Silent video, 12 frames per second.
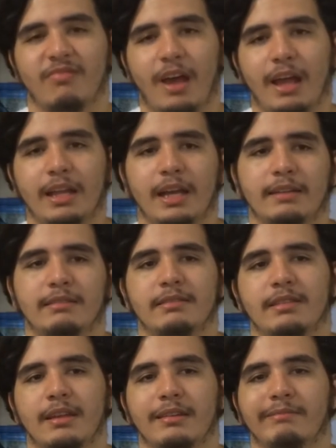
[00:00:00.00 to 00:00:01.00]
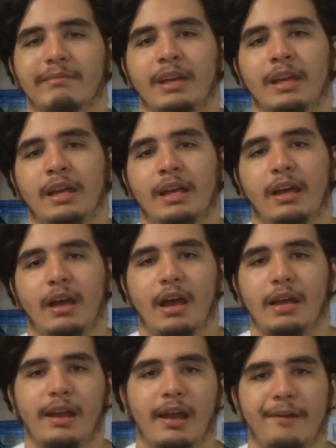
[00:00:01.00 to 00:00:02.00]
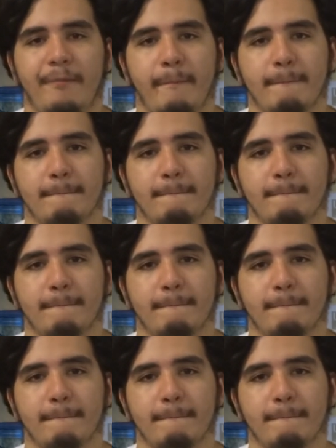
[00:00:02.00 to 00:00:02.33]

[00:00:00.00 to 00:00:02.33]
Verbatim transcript: I only got to say, hi, dad.